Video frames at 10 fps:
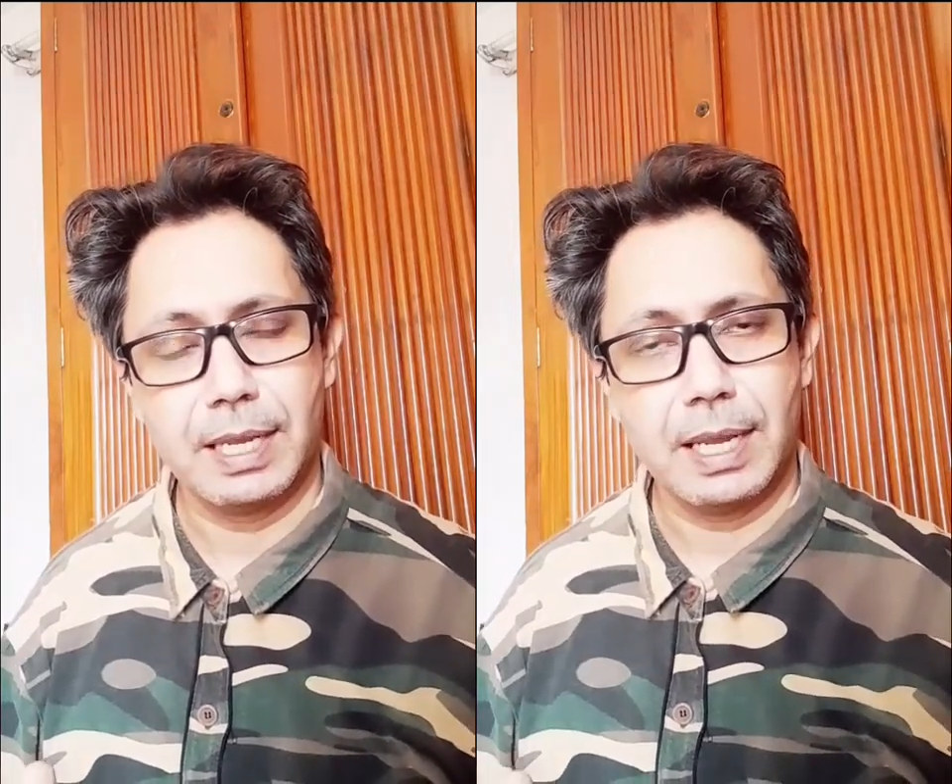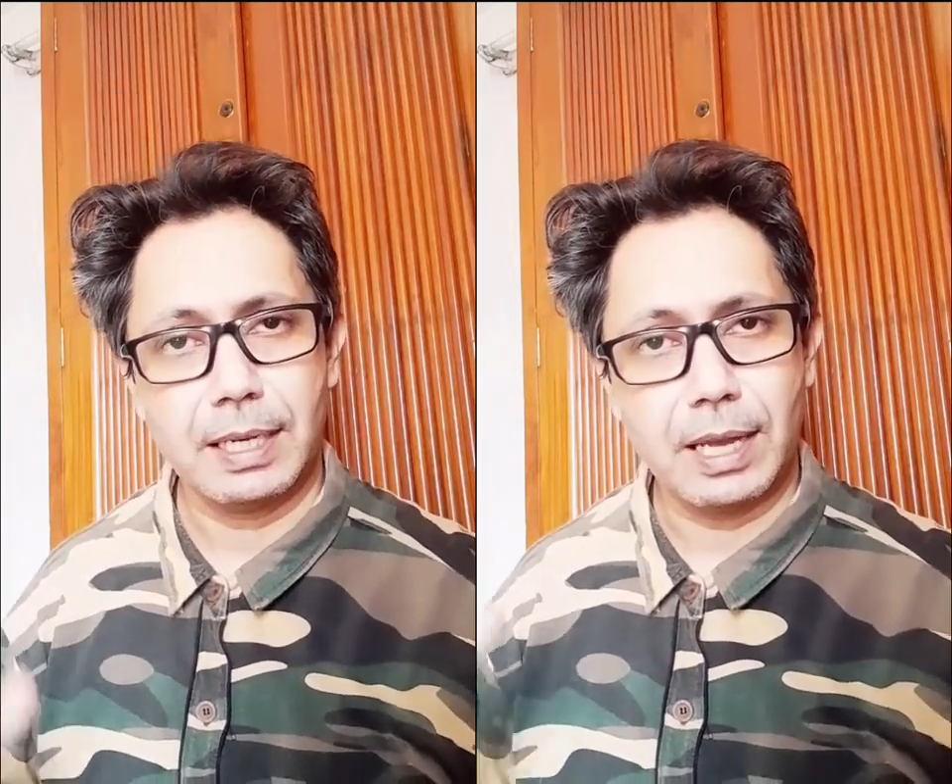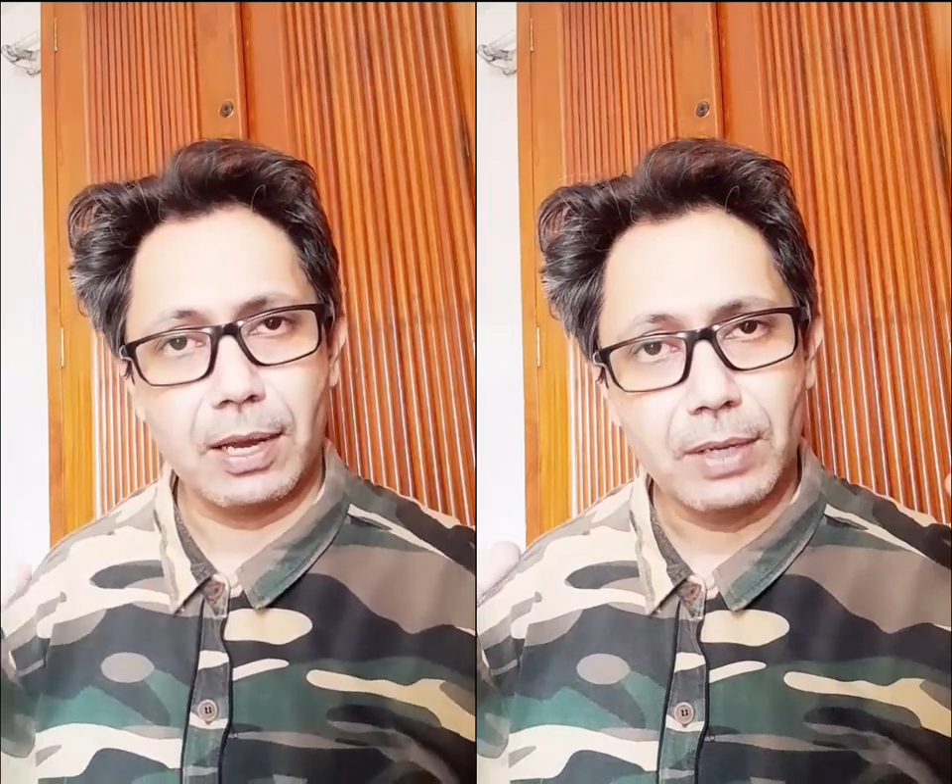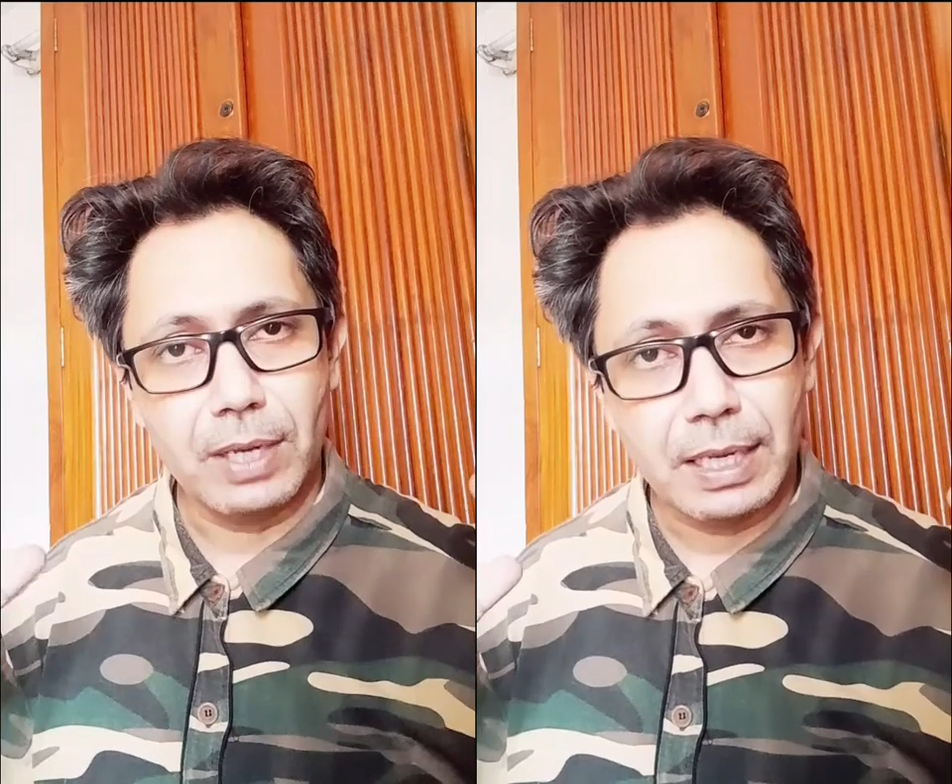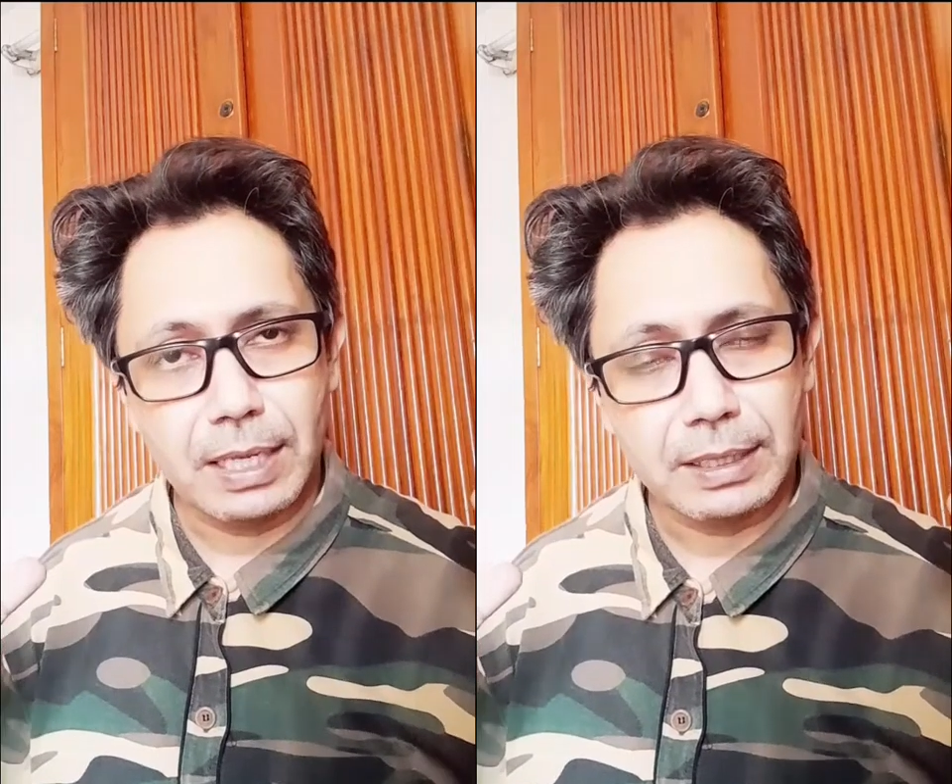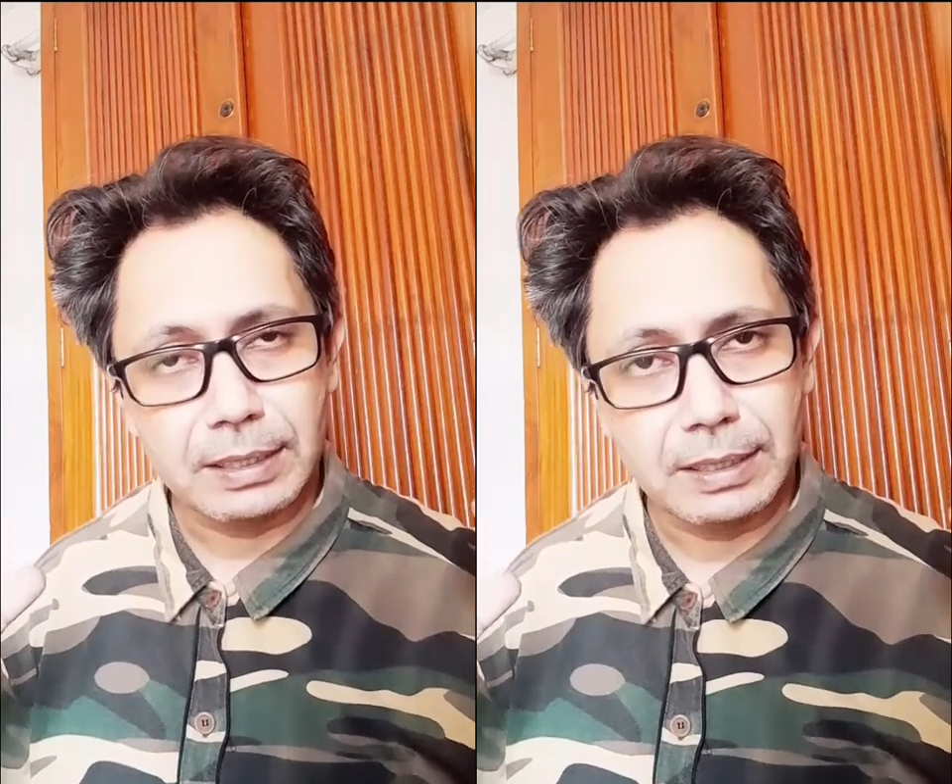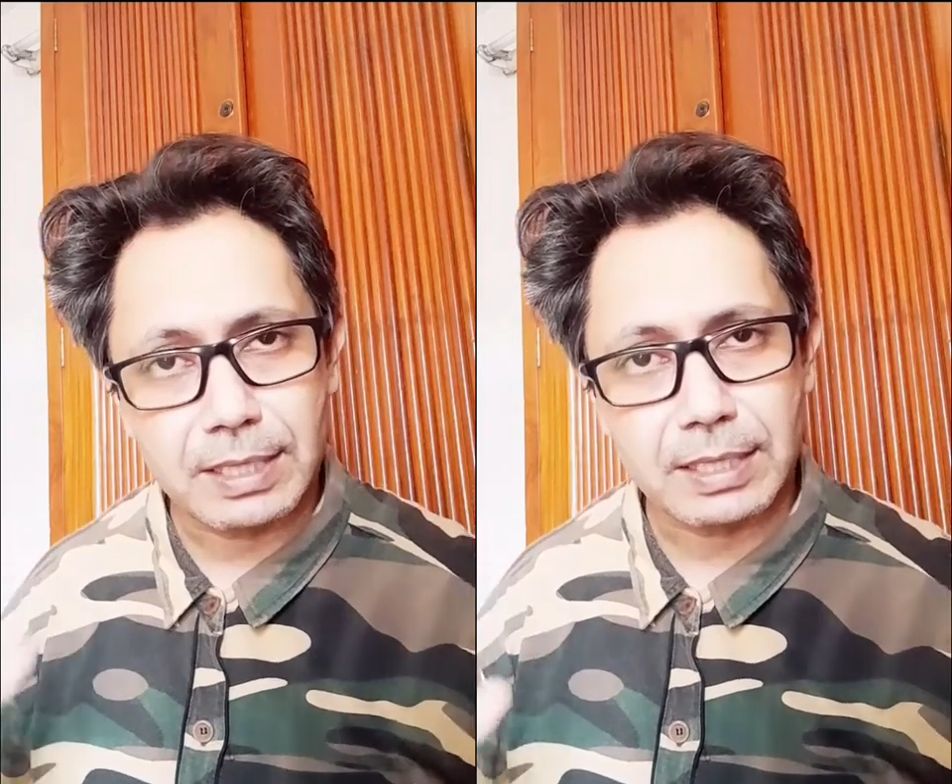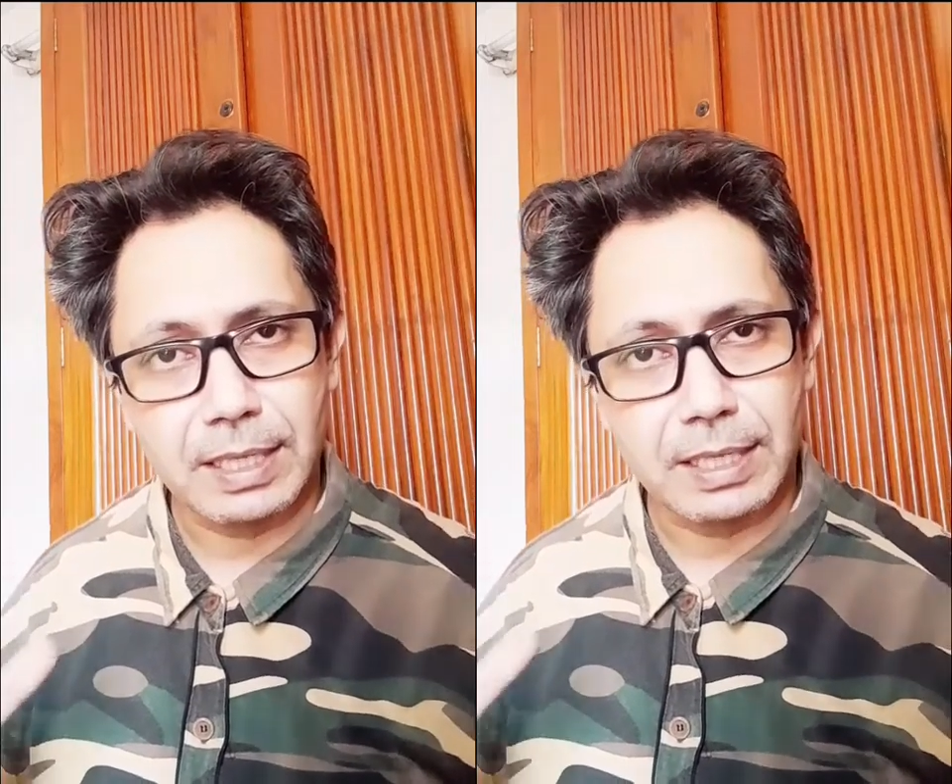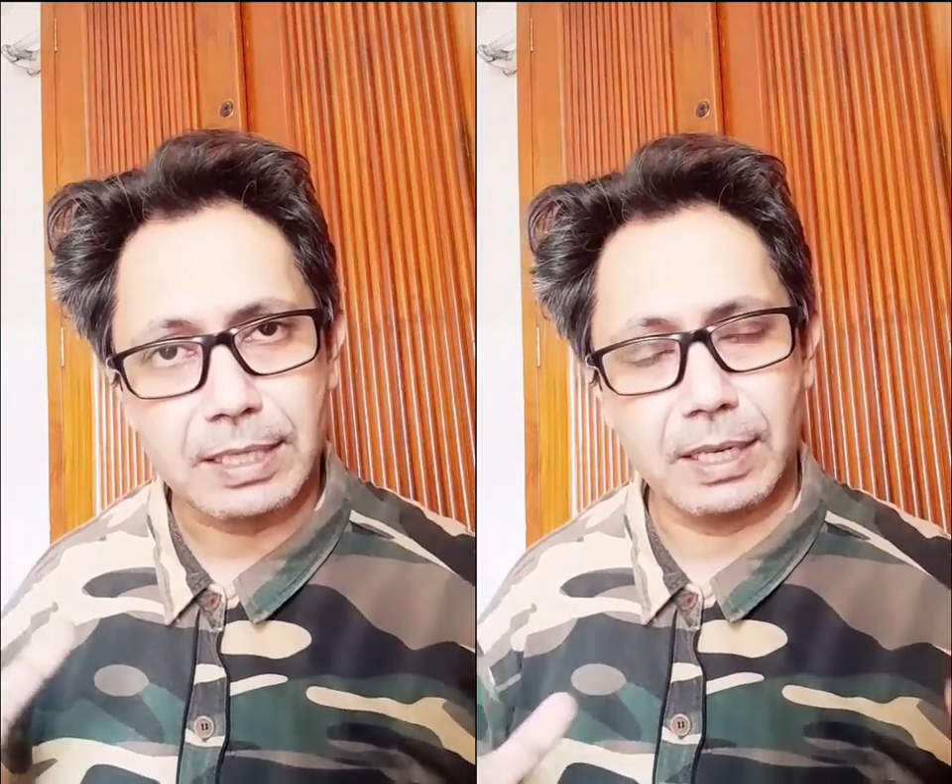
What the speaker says: Now, this is